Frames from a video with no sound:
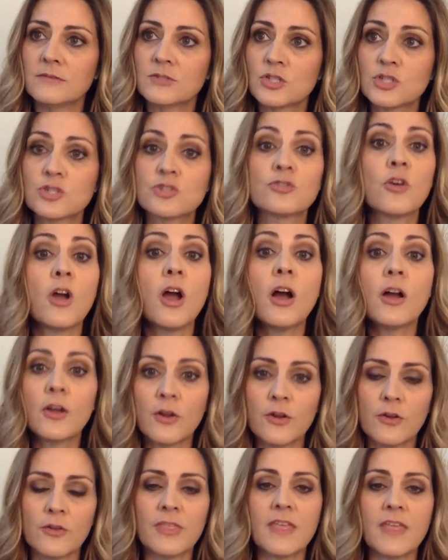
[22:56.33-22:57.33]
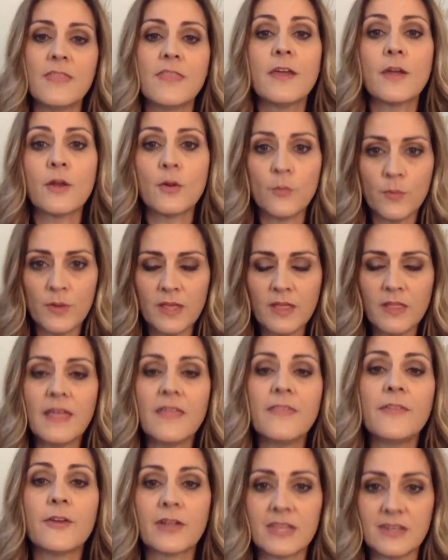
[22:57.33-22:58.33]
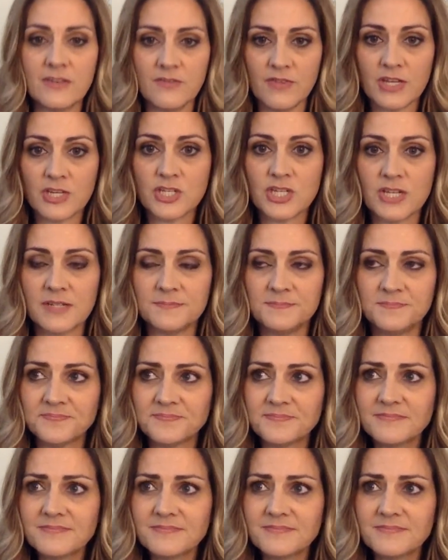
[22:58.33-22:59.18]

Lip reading: stronger than their will and their conviction.